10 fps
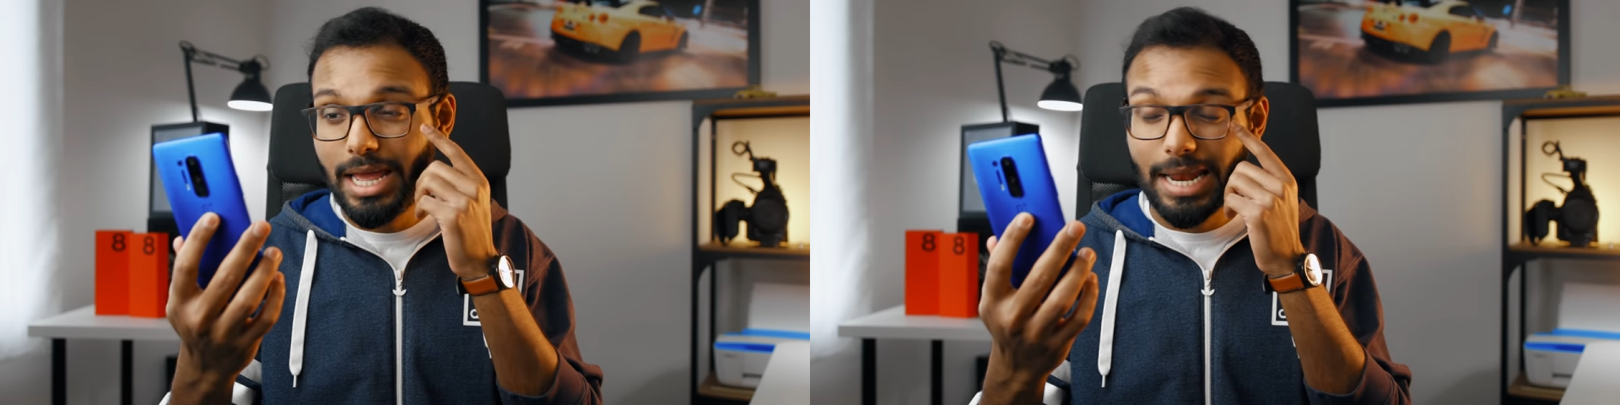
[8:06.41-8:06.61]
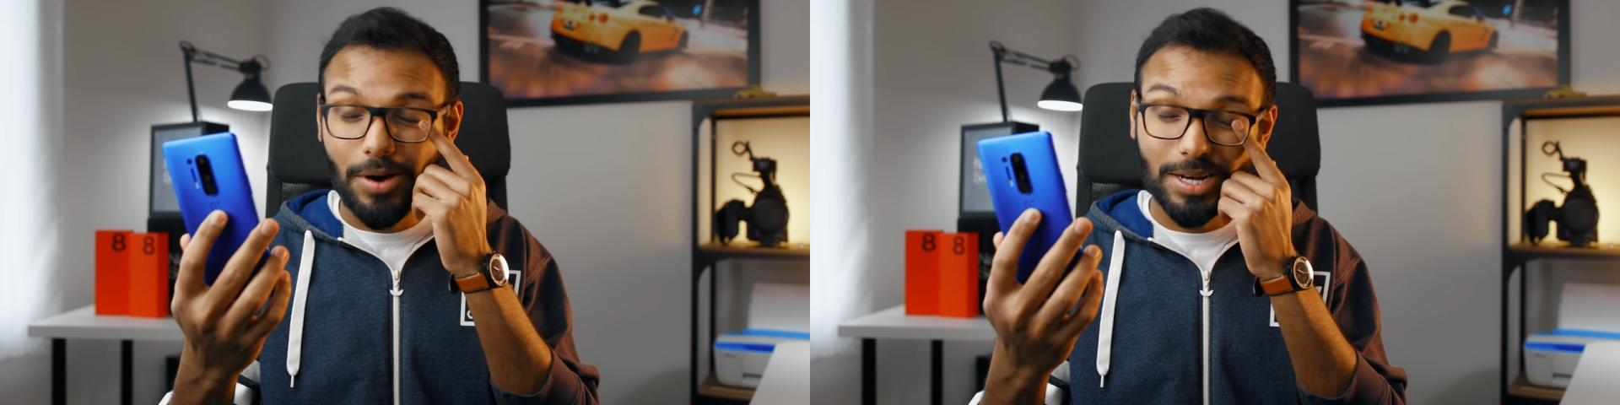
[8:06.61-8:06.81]

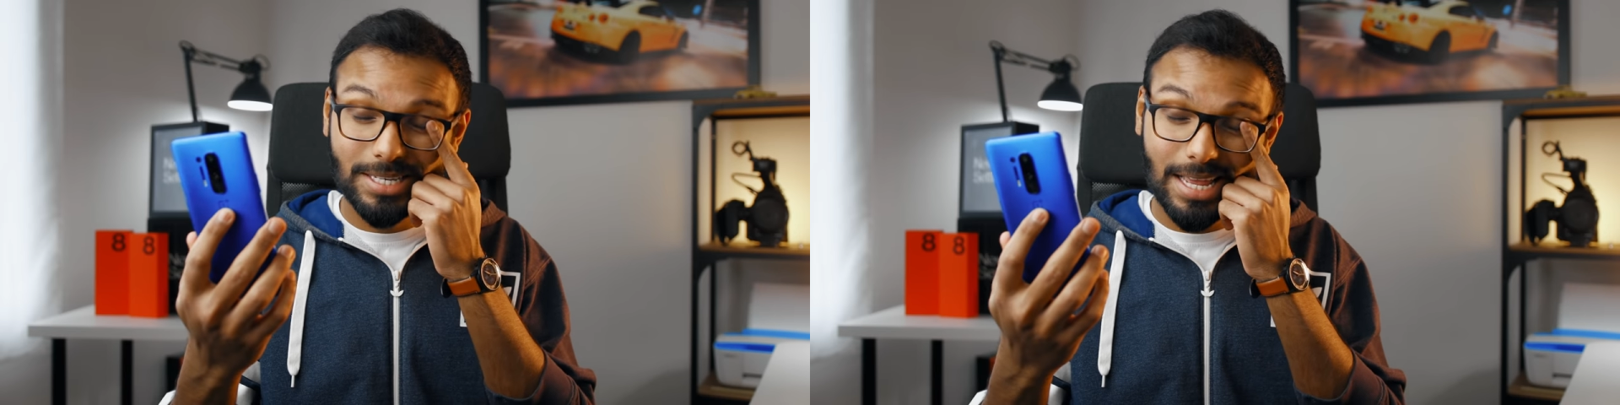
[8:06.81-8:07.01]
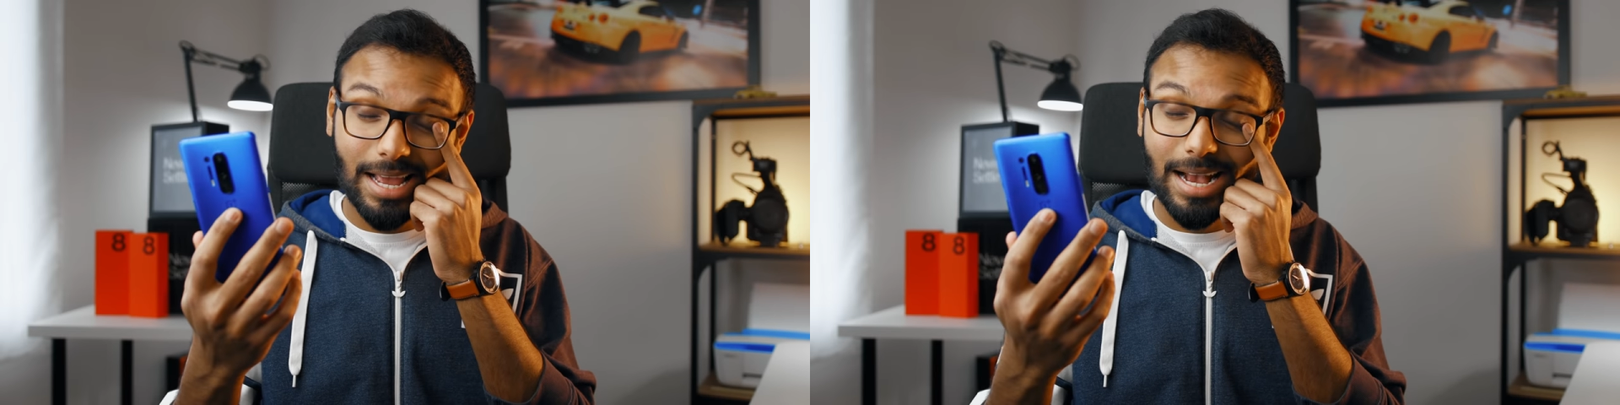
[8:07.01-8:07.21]
Now,
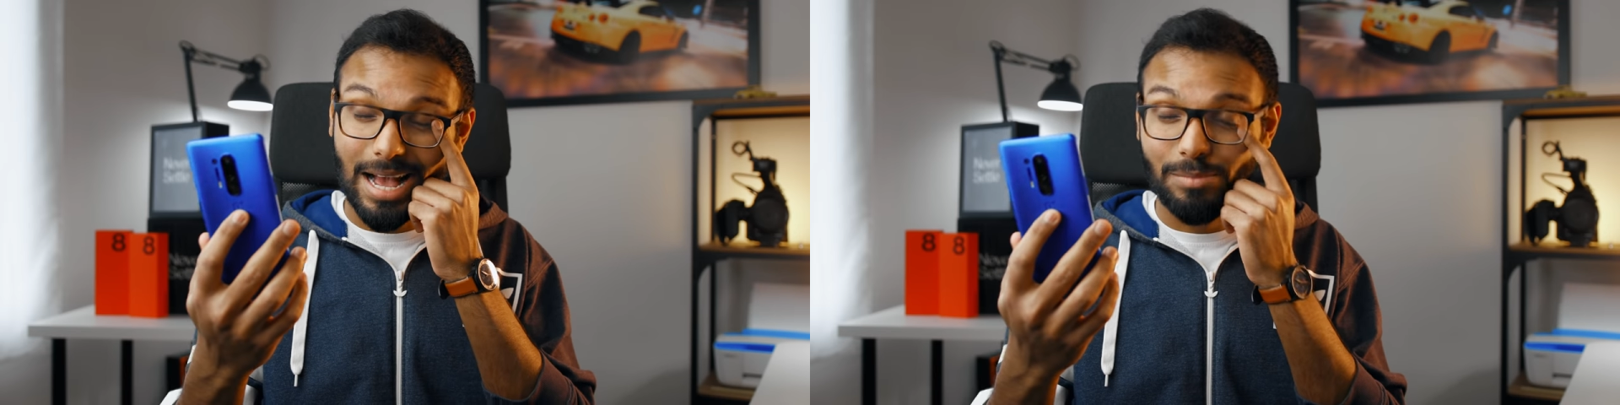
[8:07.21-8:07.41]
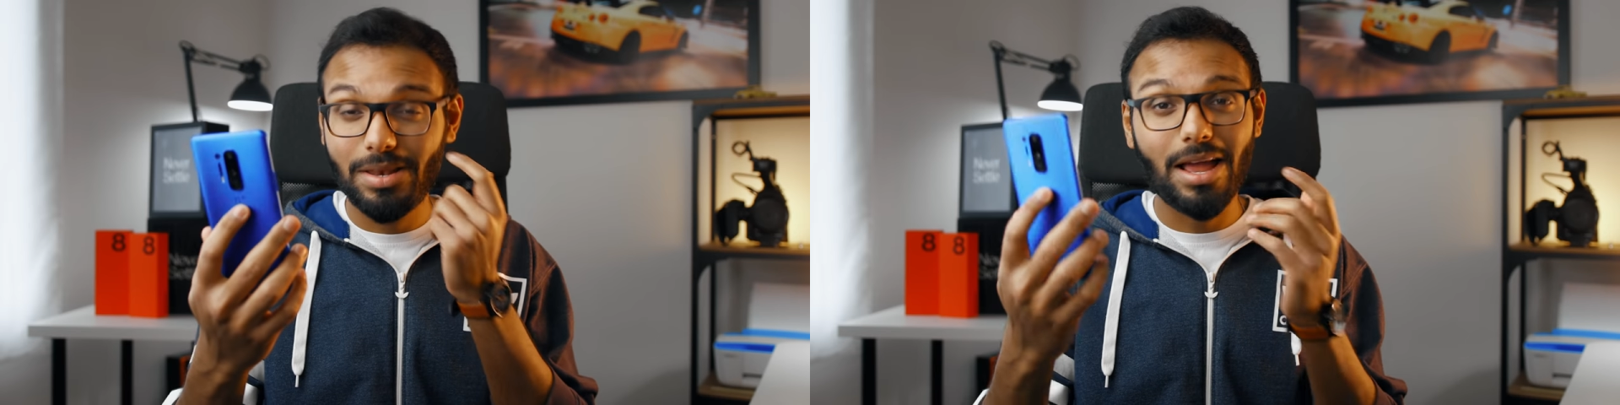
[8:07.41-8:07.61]
honestly,
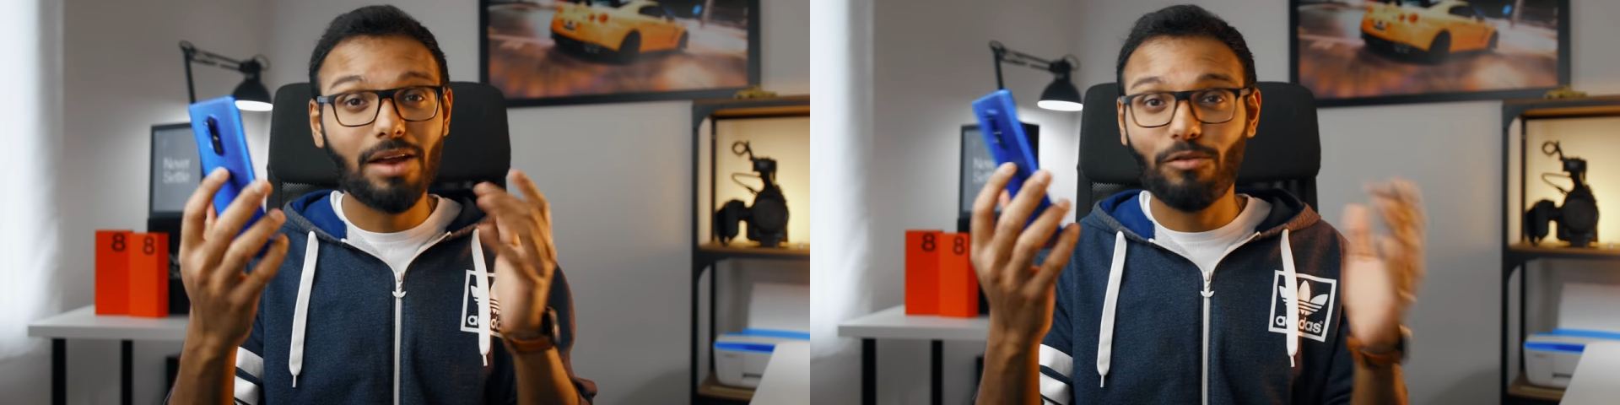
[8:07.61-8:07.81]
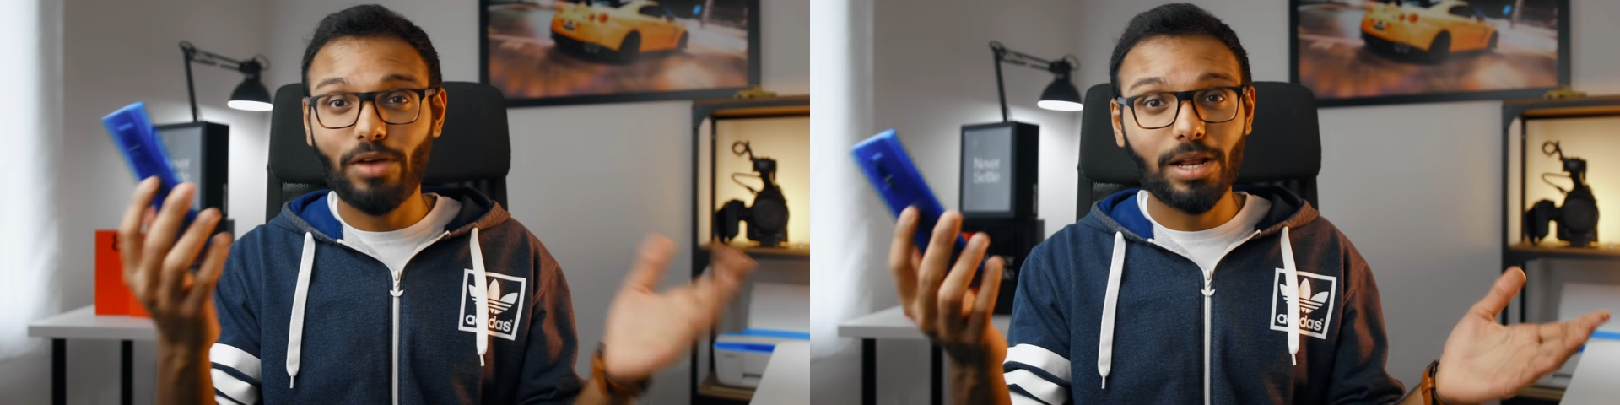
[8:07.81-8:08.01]
I'm
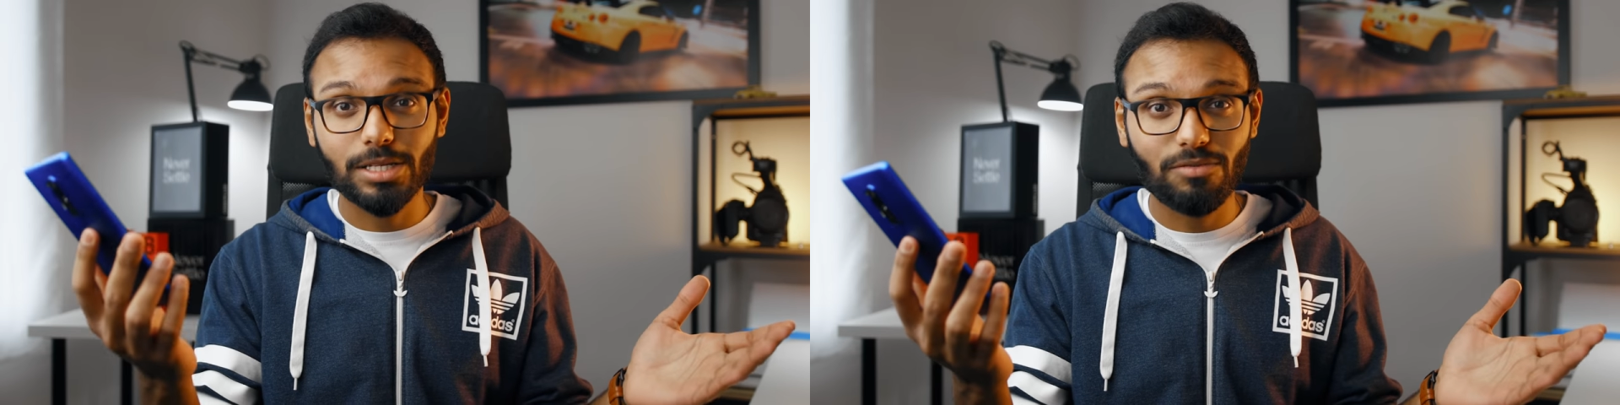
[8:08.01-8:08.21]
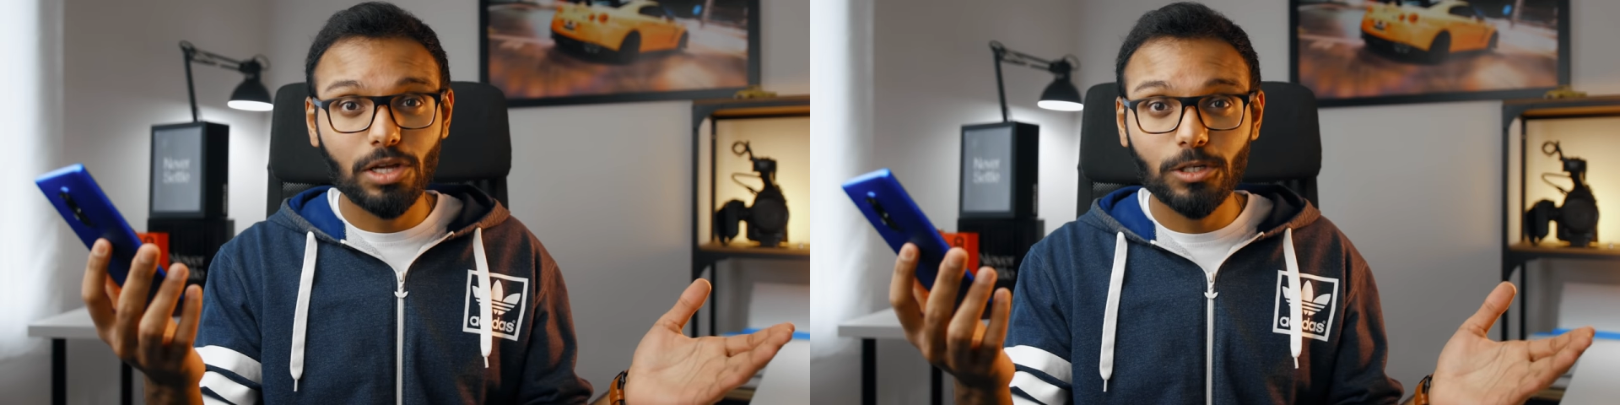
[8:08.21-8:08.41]
not a fan of
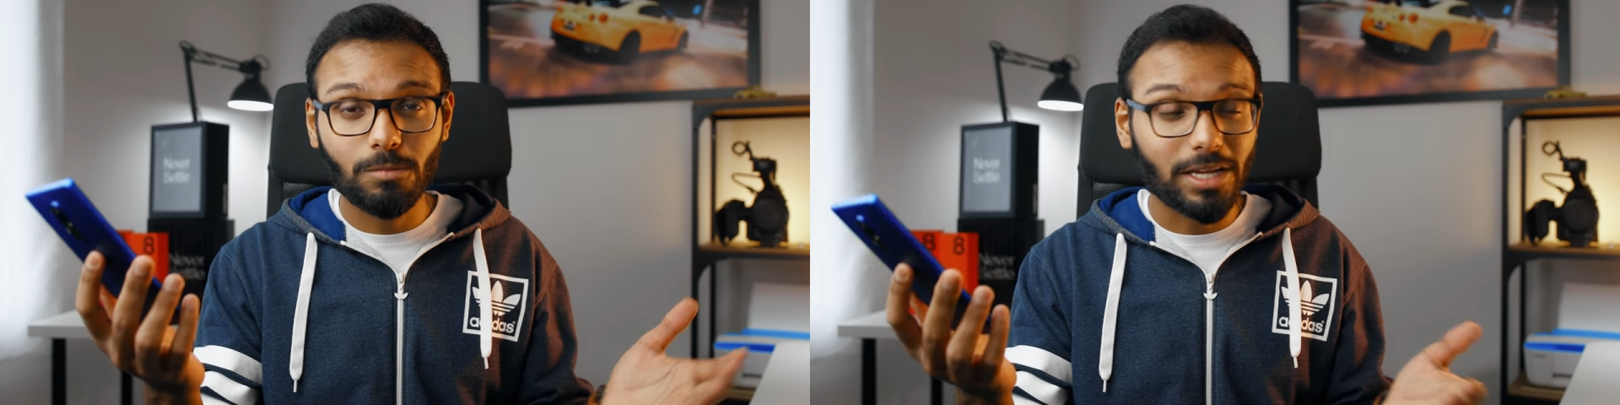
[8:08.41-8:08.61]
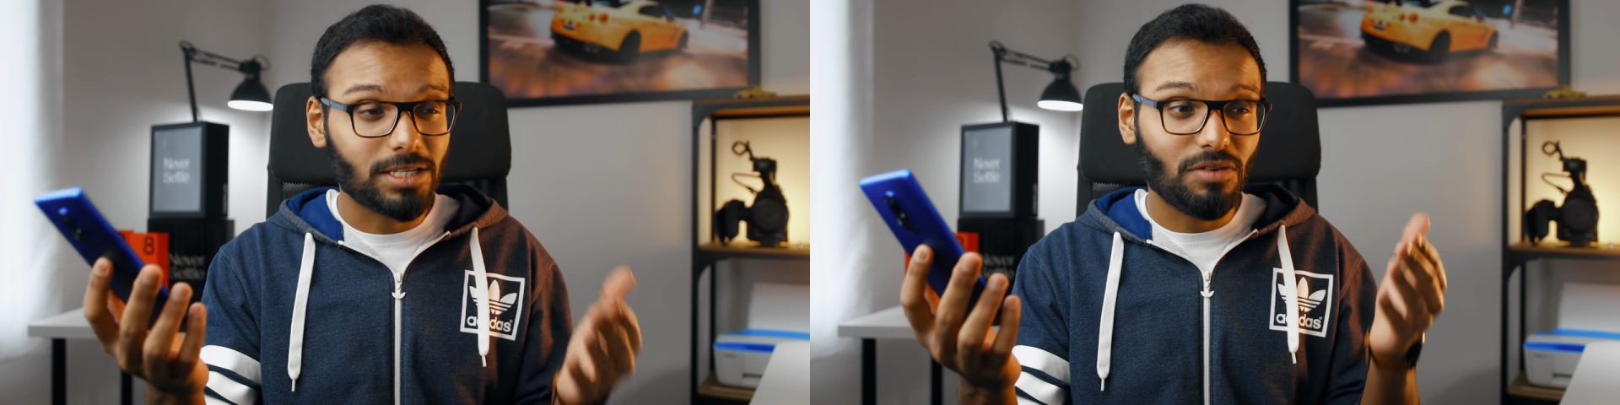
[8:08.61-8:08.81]
this feature
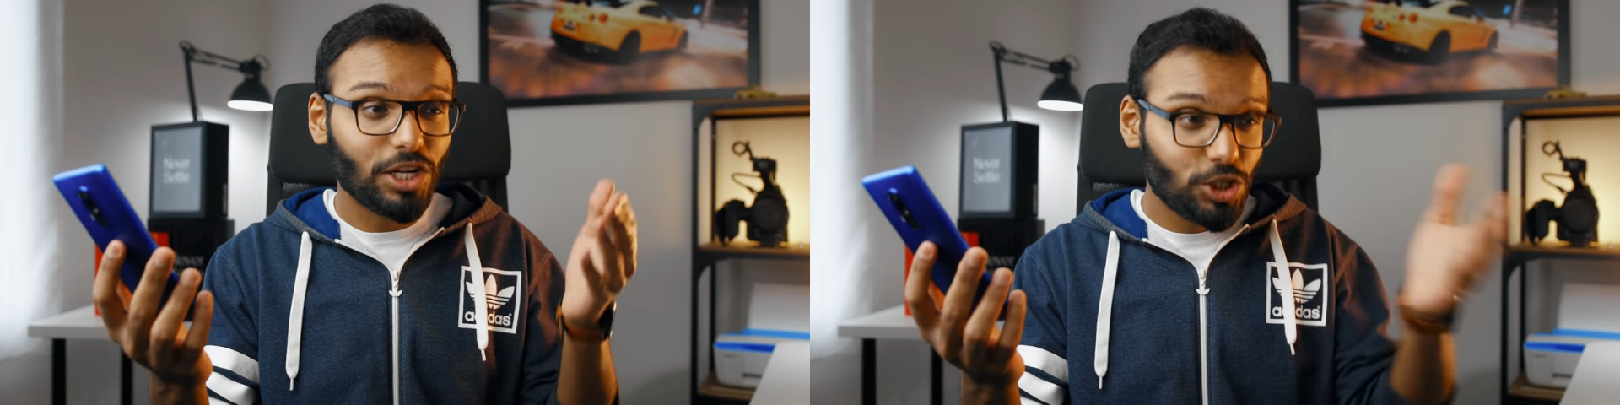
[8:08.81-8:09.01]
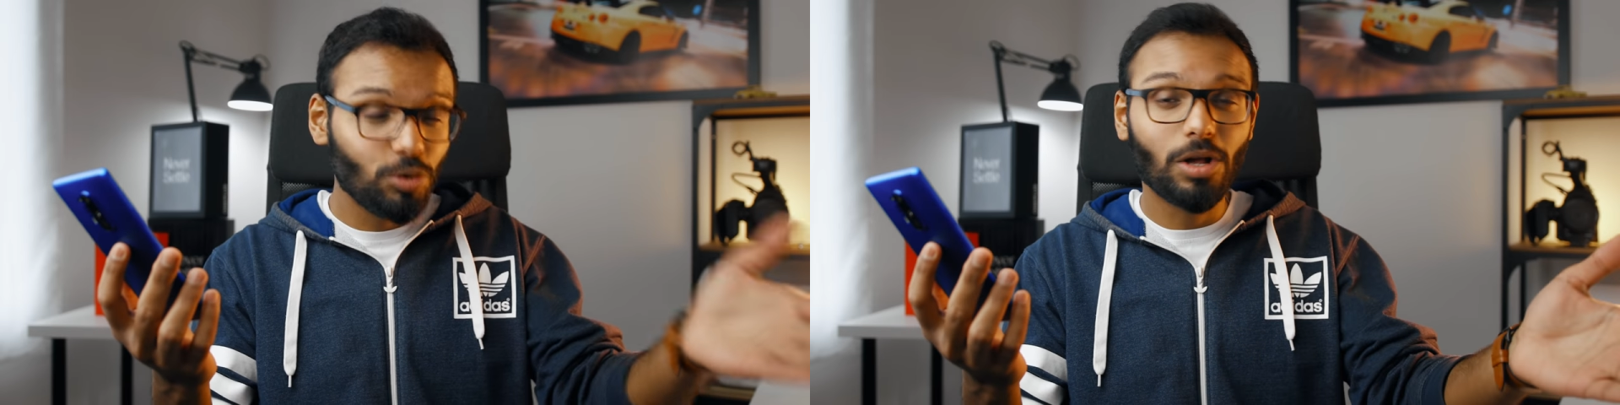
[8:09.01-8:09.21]
because if I
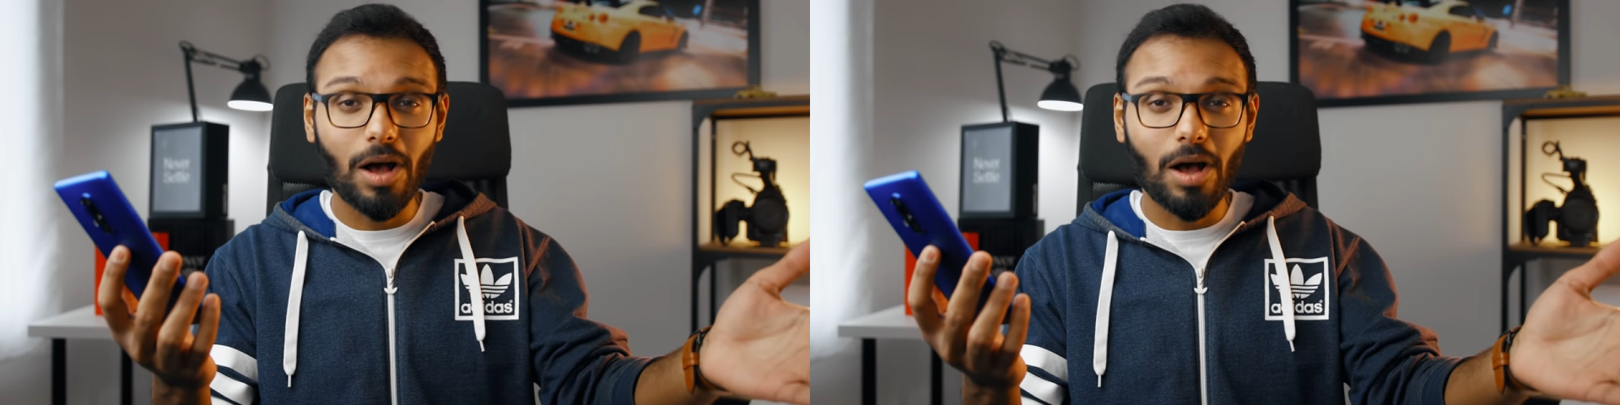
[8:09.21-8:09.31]
shoot